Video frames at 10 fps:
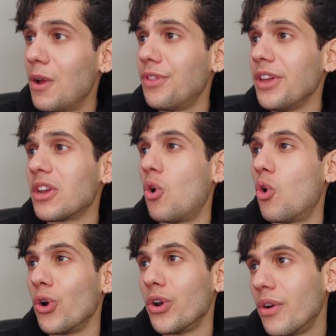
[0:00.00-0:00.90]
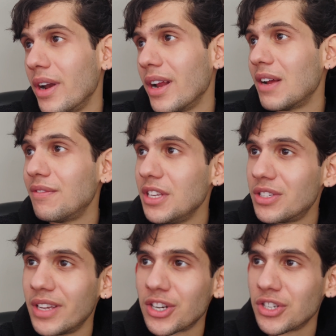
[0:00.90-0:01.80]
don't think ordering of these
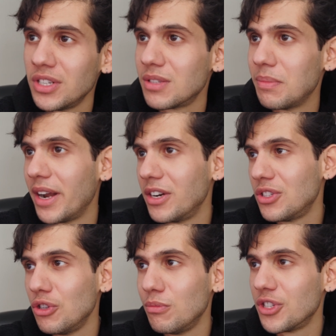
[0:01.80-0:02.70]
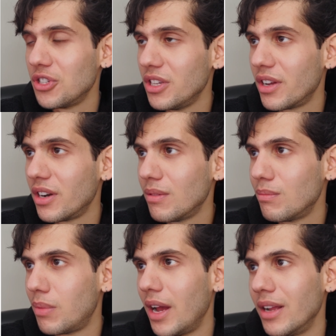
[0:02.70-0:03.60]
sections matters too much either,
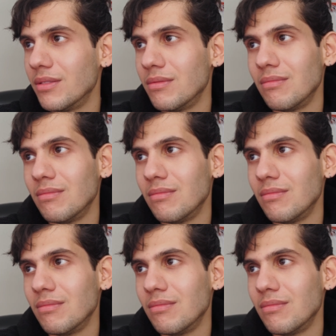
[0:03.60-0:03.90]
but